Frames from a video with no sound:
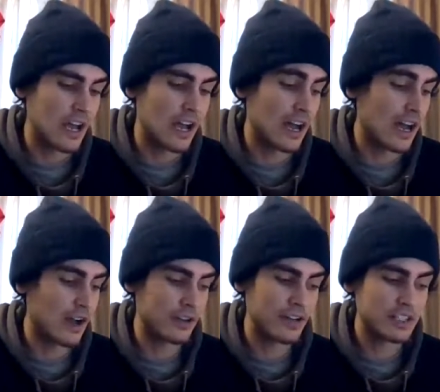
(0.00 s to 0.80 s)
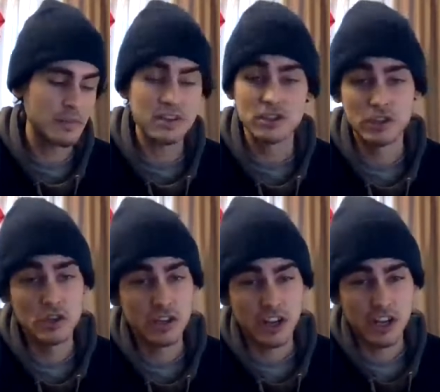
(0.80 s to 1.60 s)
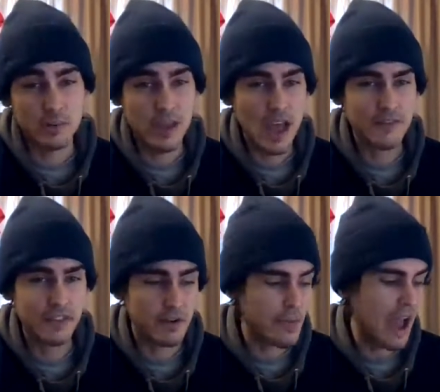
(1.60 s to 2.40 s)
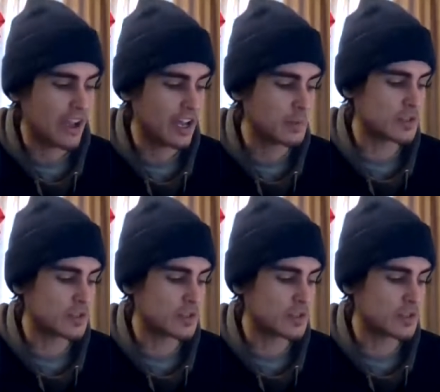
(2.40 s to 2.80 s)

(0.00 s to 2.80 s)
Not to mention Utica could be having their backup.